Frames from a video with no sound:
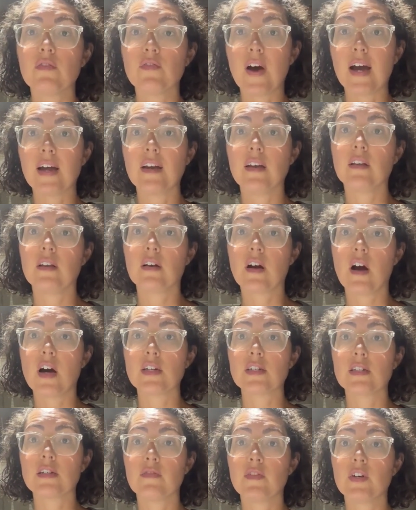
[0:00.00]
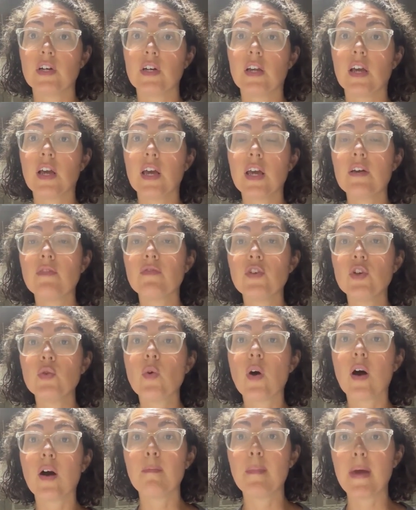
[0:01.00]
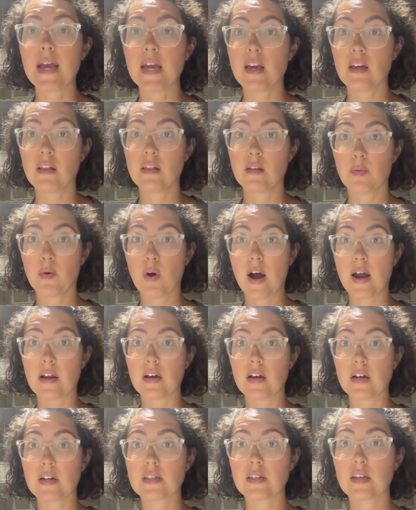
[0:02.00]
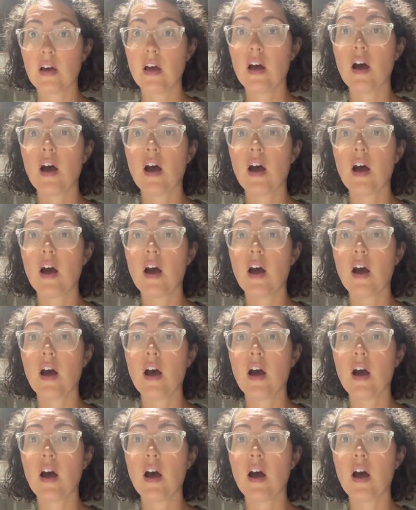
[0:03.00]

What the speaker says: finding the cost of good if you are making the product.